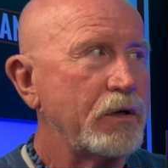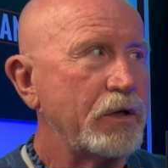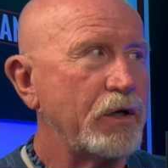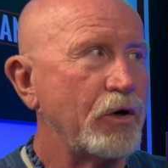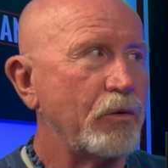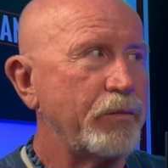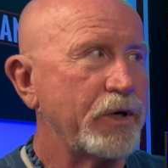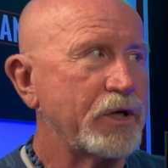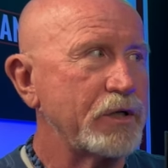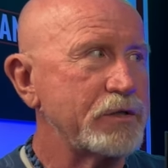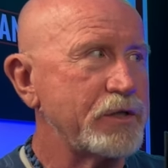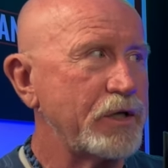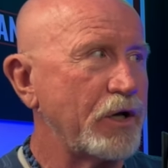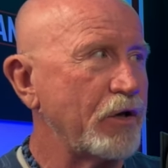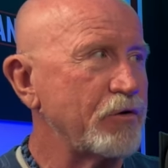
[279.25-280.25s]
You know, because
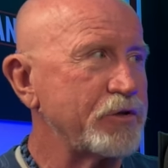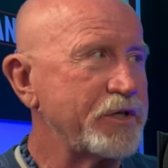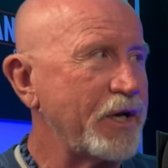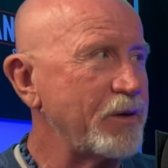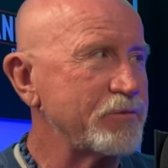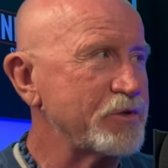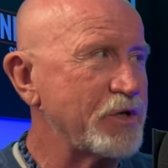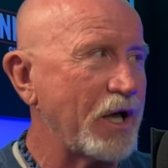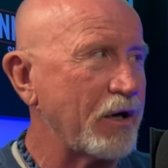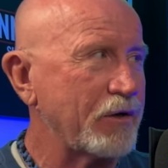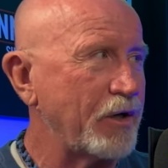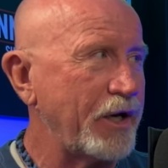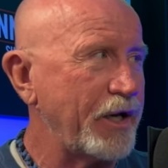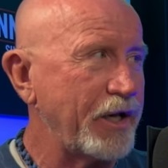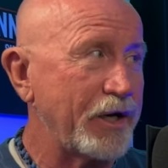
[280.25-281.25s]
the other team's not
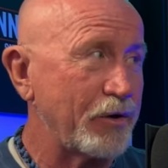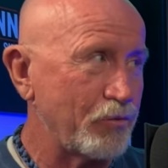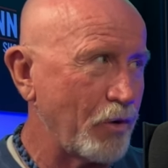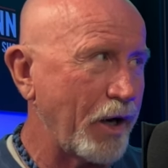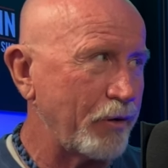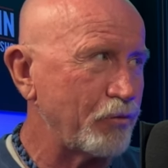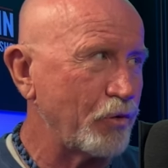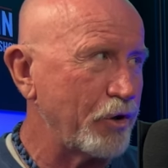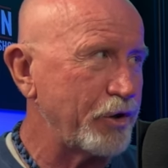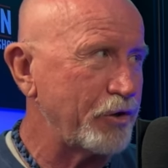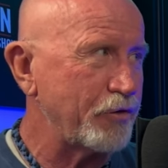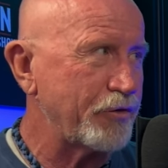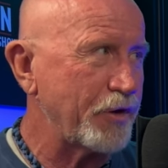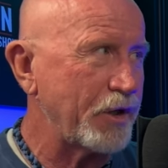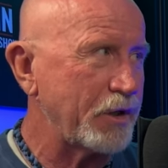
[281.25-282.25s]
going to hit it right where you
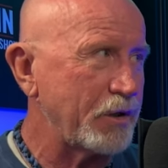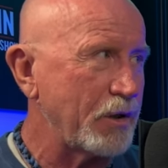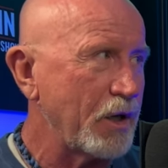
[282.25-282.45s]
think